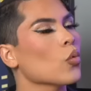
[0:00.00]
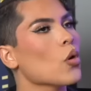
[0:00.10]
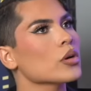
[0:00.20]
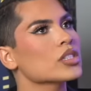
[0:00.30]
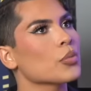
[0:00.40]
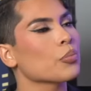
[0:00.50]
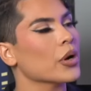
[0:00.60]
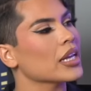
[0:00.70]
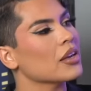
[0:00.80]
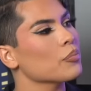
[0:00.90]
What was the
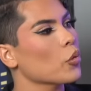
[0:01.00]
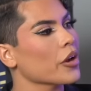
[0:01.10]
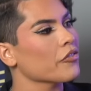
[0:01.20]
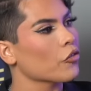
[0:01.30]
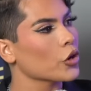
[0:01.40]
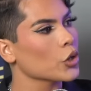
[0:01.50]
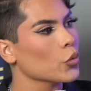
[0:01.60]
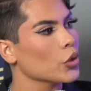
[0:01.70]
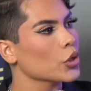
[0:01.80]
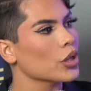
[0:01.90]
breaking point for
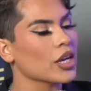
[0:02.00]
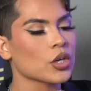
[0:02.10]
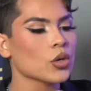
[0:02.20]
you where you're like,